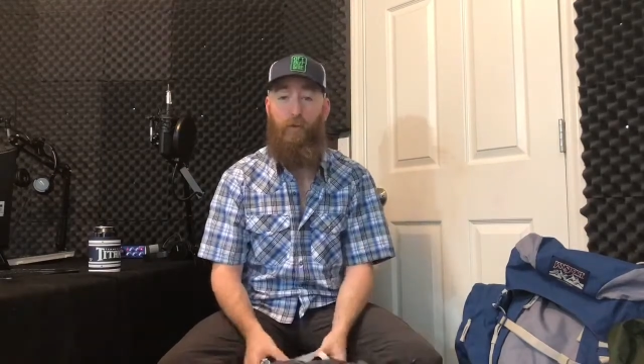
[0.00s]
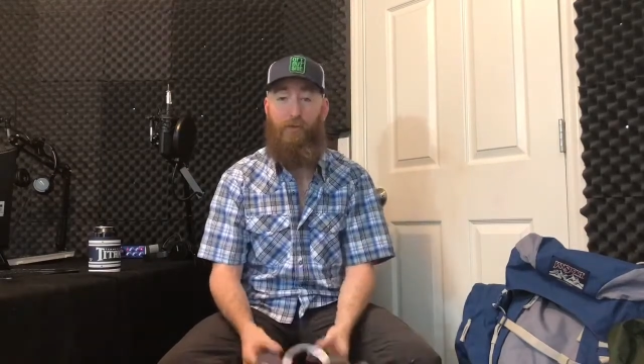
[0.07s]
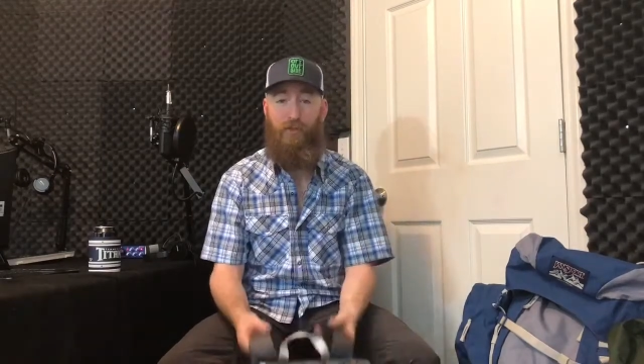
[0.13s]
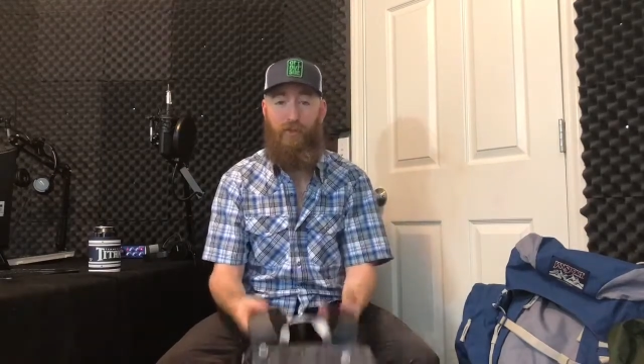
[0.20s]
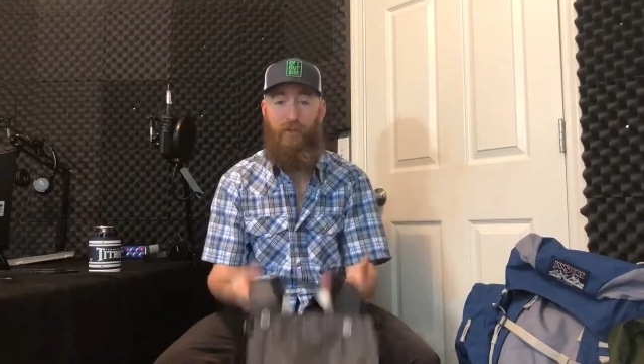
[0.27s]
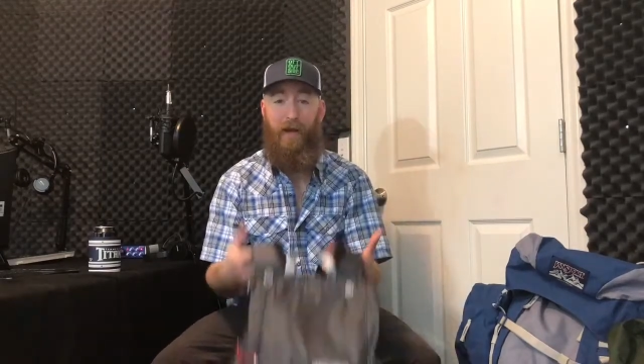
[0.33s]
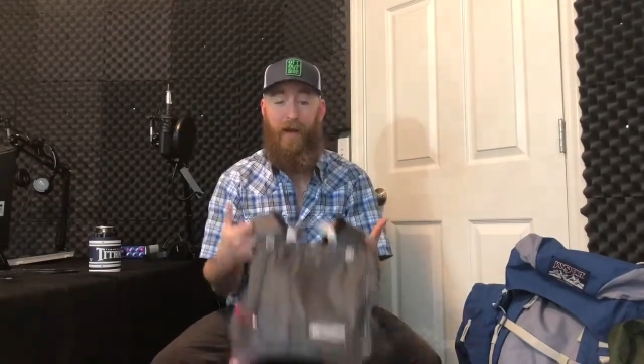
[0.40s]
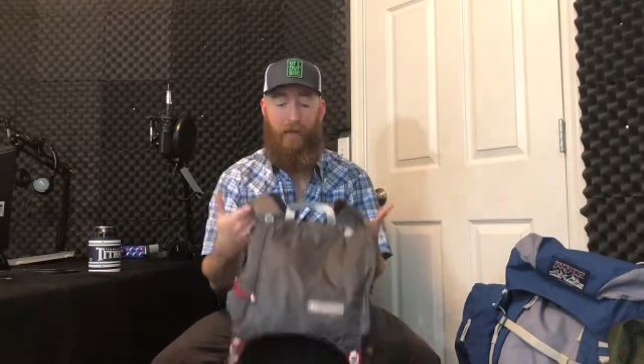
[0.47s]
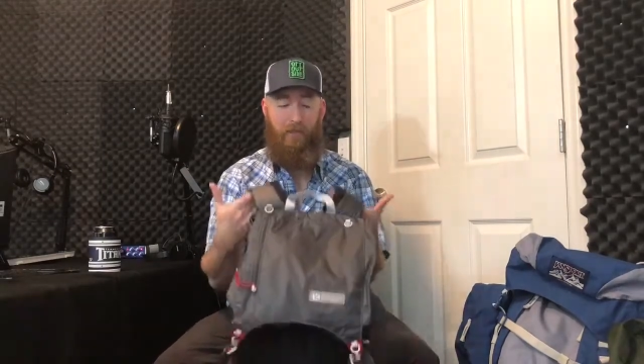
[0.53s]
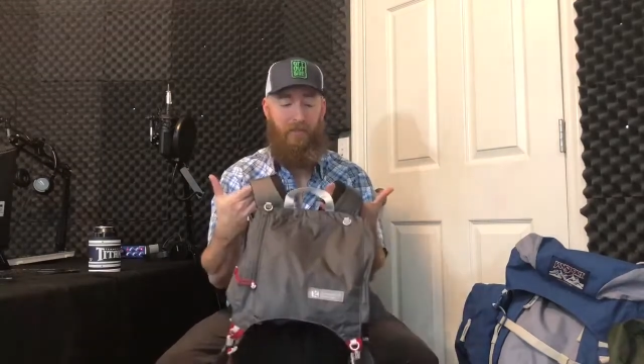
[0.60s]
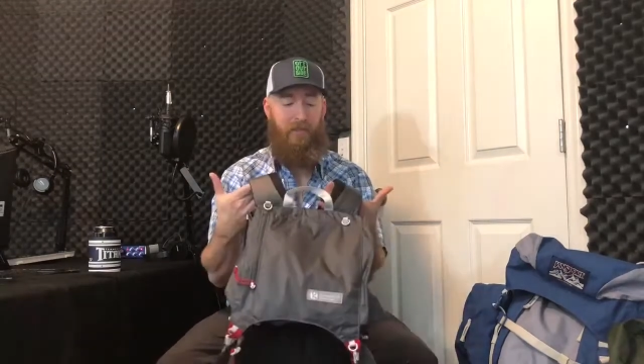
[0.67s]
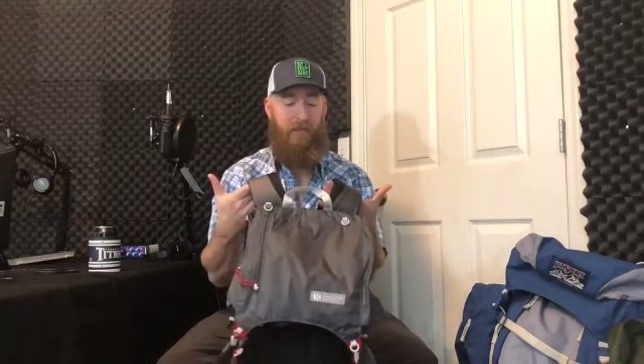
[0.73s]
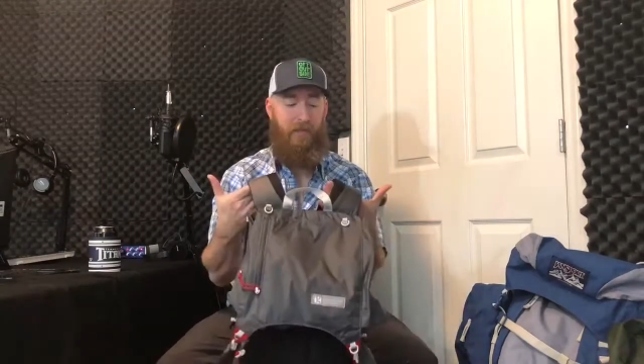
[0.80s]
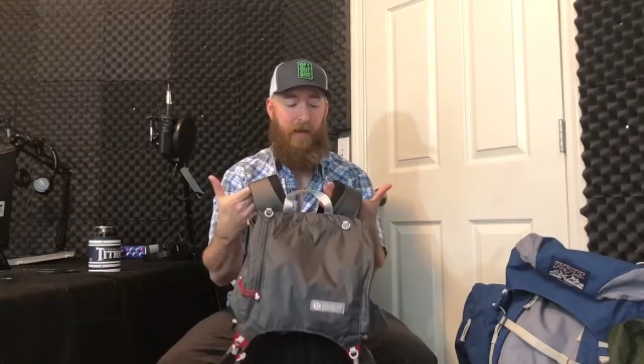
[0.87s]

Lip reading: with straps to